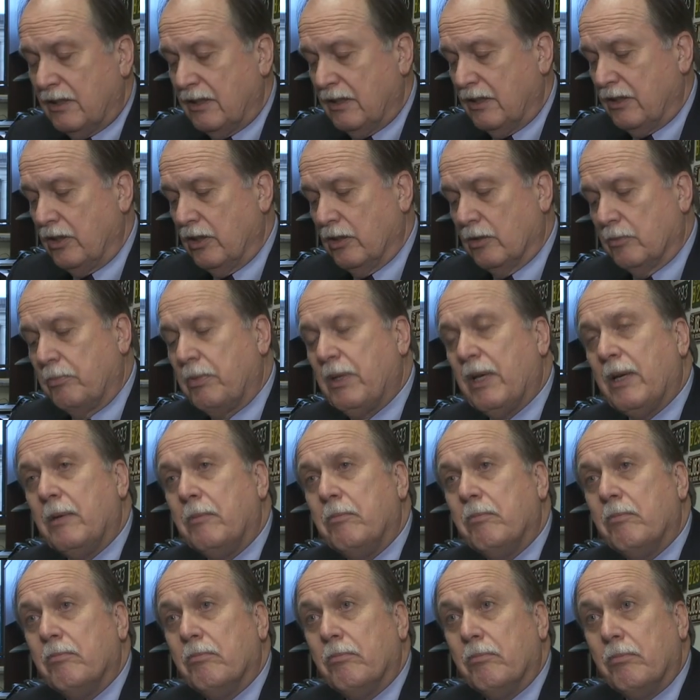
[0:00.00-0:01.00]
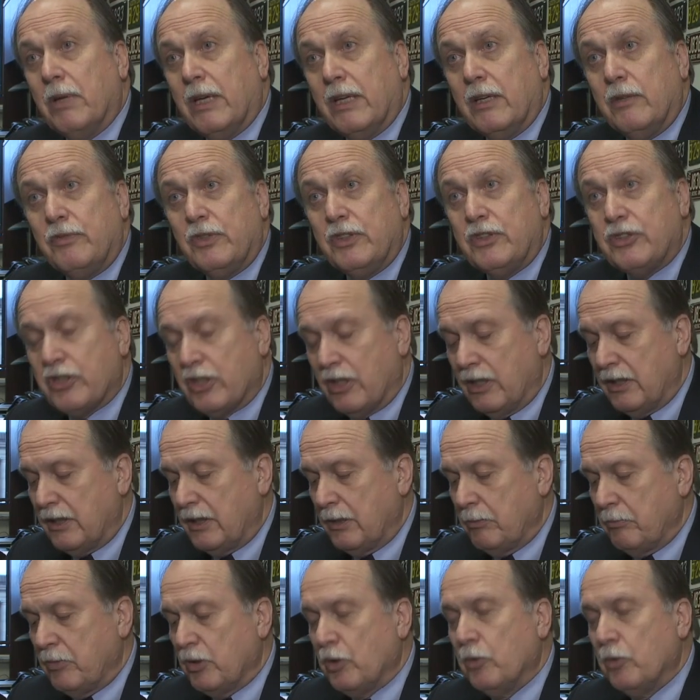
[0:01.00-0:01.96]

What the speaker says: You don't pay benefits on them.